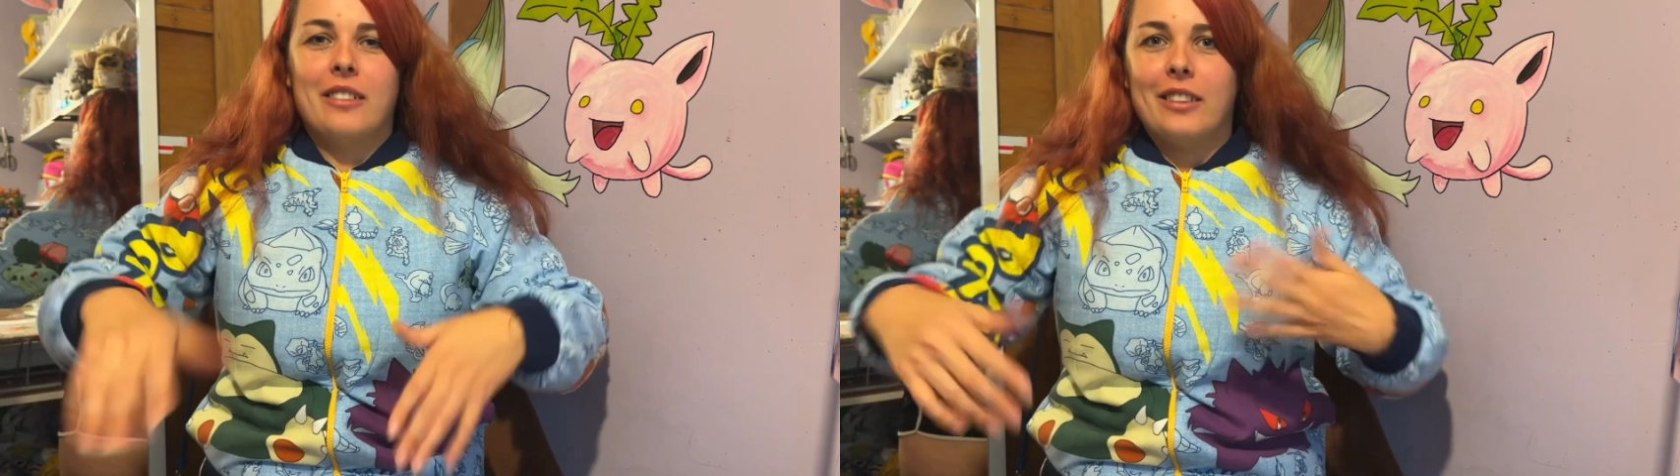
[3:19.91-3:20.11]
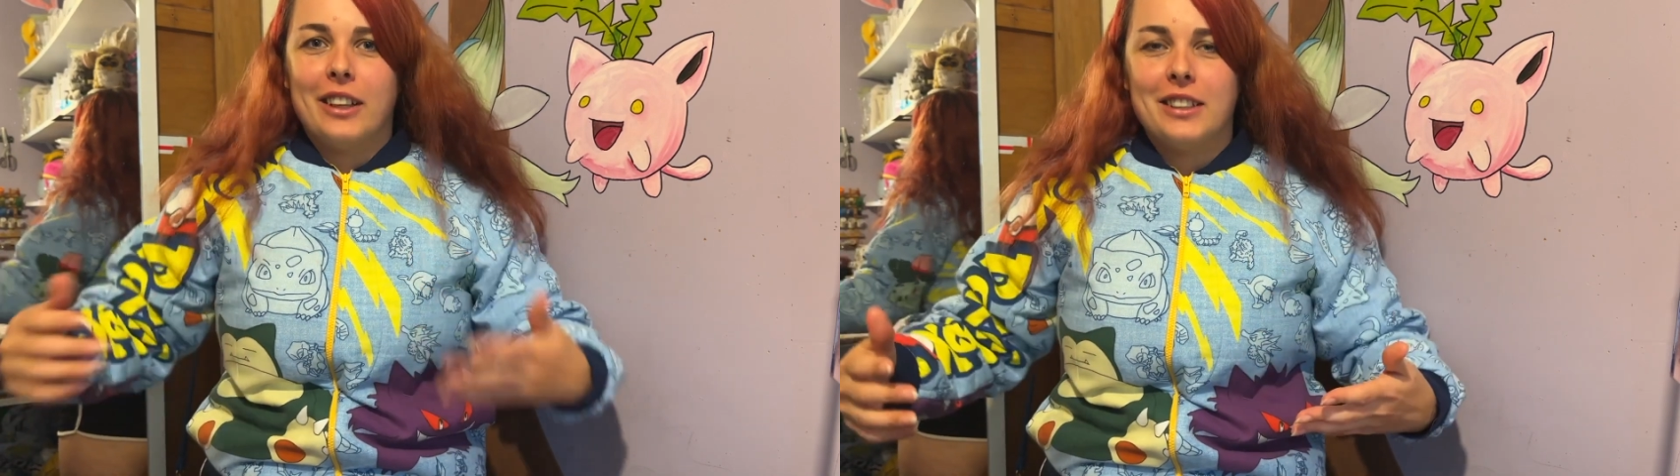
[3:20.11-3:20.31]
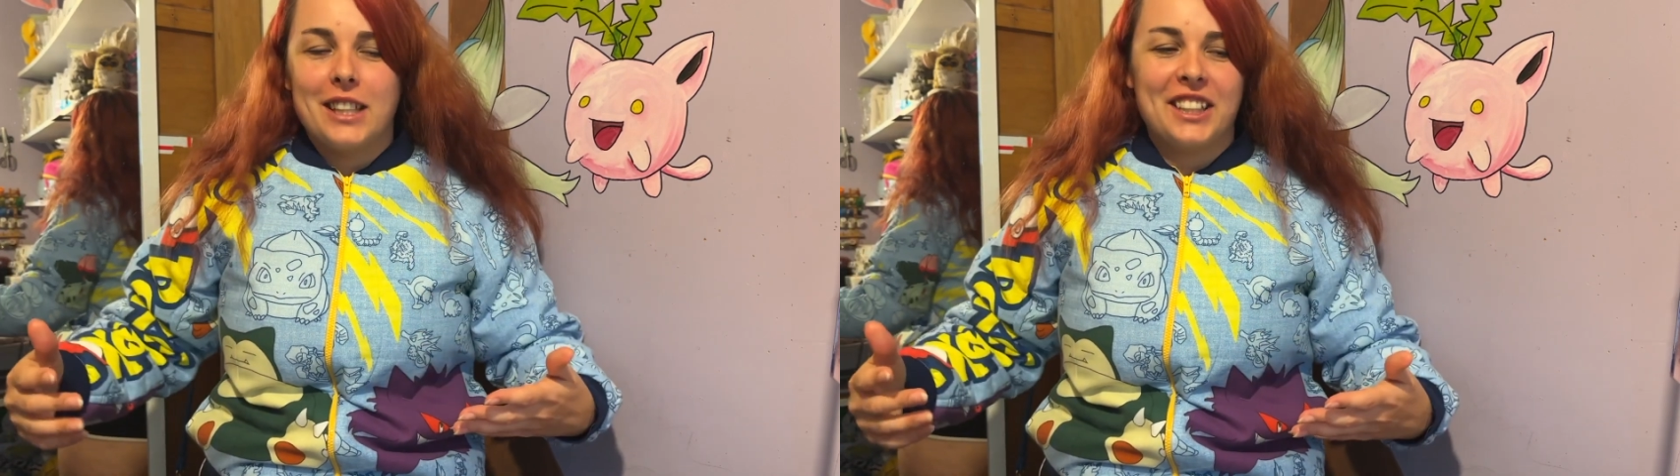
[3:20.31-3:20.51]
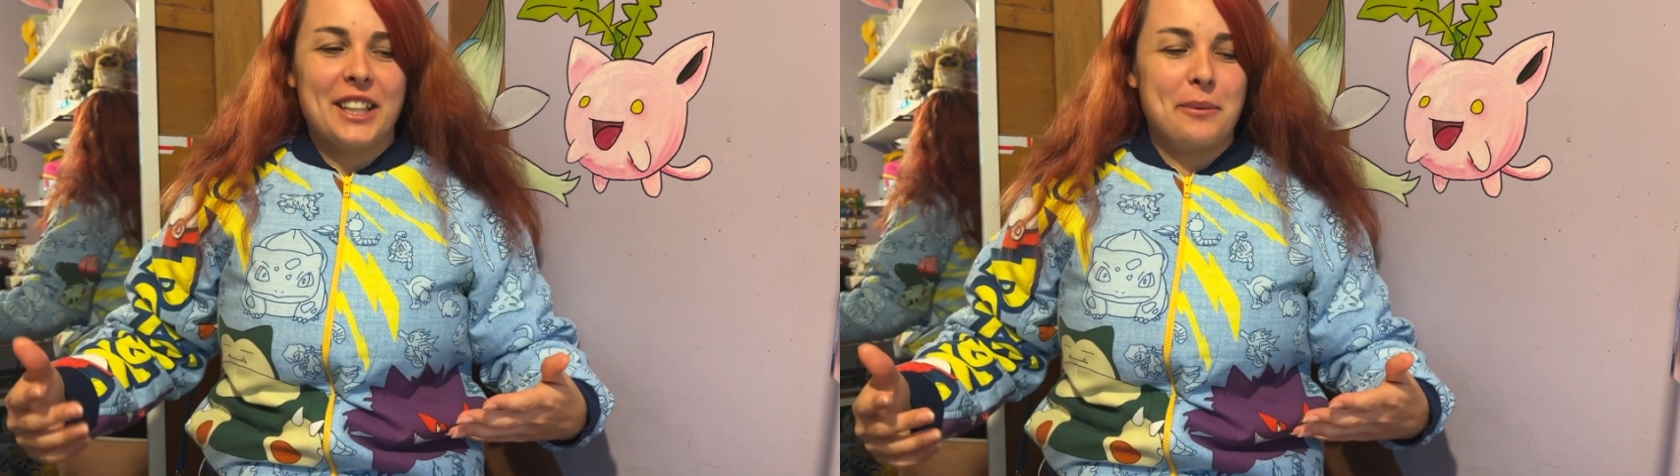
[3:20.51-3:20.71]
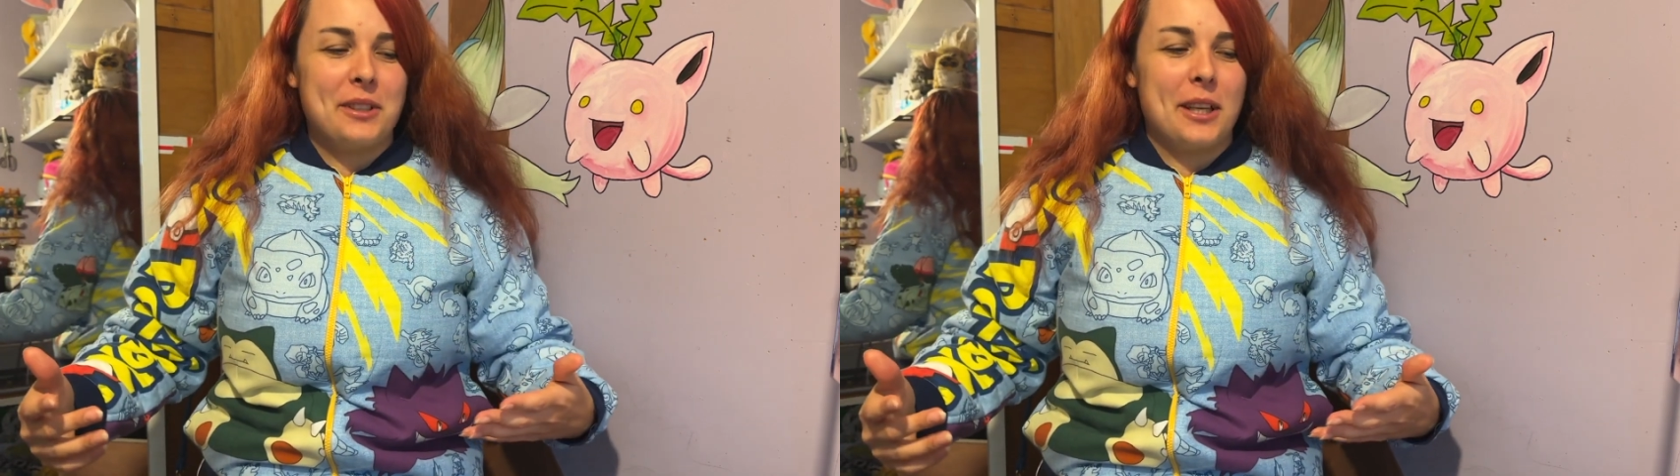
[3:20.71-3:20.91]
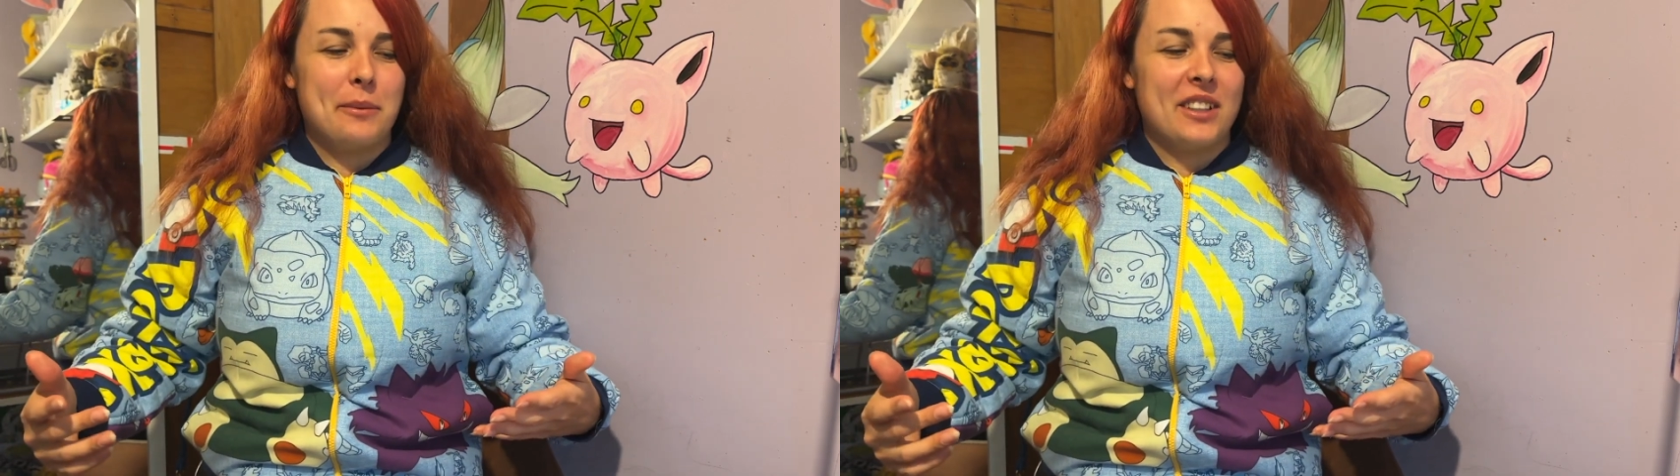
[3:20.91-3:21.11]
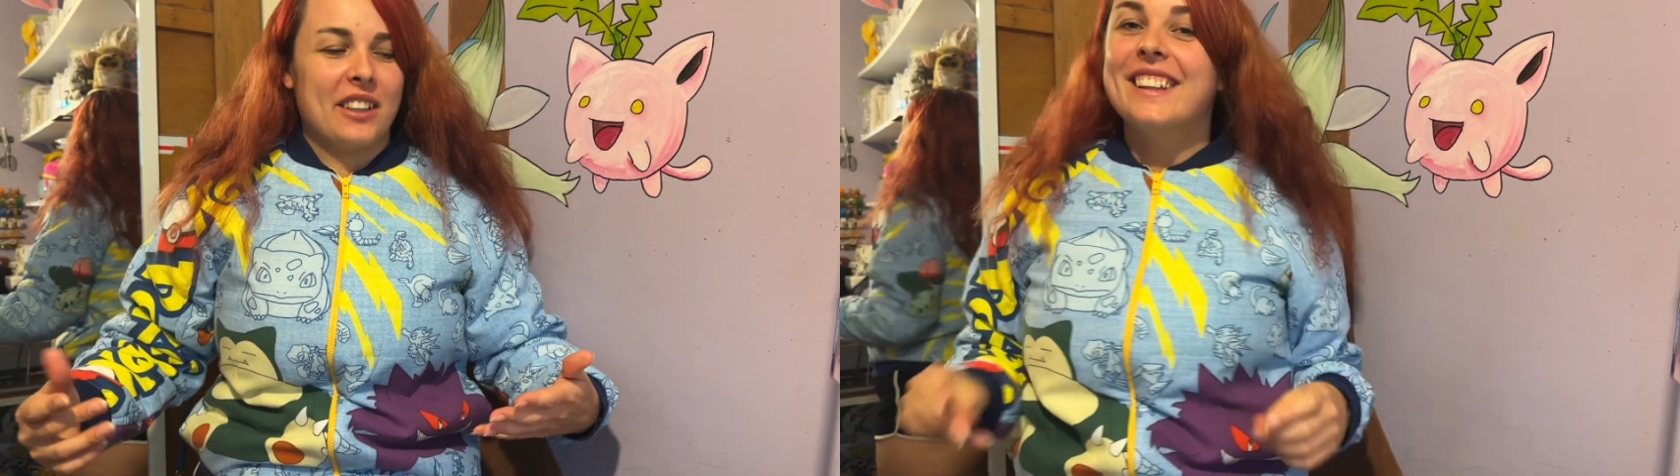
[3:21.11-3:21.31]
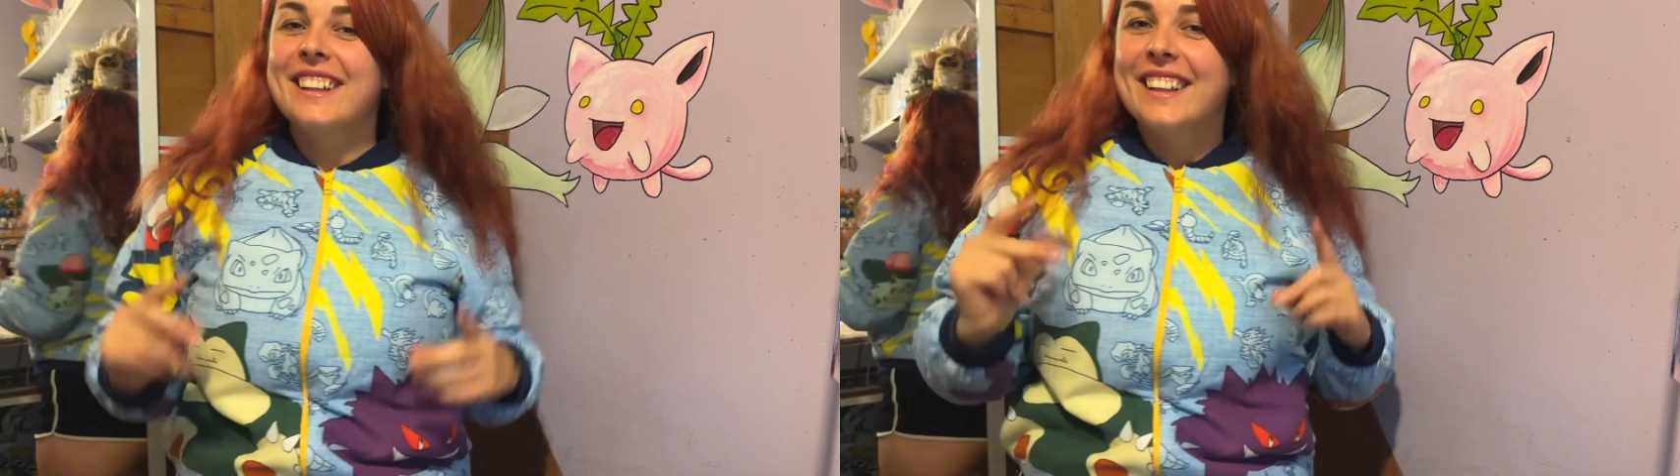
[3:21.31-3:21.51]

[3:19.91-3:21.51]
the exact same steps again.